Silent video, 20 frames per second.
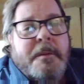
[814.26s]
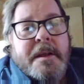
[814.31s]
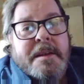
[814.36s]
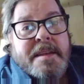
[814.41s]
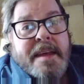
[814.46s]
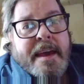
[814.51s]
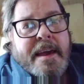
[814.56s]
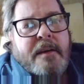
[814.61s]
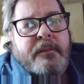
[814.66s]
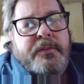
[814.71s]
of everybody.
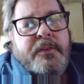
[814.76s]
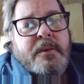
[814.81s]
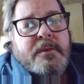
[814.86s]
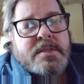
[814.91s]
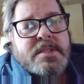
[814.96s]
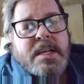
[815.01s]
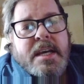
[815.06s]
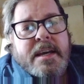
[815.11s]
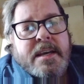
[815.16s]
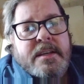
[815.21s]
But take a
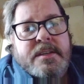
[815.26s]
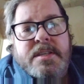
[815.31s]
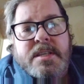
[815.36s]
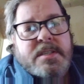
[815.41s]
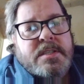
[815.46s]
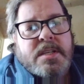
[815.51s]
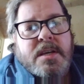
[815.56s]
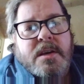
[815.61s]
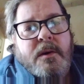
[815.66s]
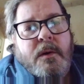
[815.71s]
few seconds
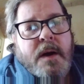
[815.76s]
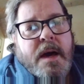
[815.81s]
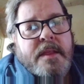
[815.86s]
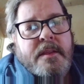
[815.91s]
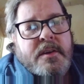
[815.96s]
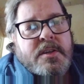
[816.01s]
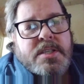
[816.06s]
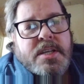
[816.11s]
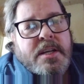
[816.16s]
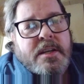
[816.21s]
just to go
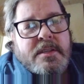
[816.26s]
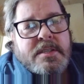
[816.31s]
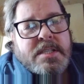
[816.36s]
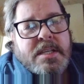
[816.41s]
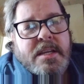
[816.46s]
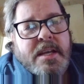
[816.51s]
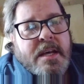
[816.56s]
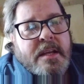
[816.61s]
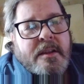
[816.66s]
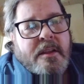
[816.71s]
on their
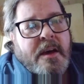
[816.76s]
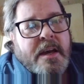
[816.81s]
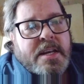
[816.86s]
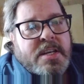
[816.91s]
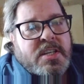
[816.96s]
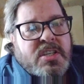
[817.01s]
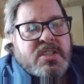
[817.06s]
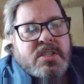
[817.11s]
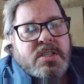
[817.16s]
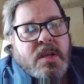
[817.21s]
channels and hit
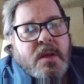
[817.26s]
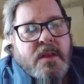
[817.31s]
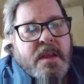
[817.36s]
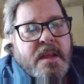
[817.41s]
like, just so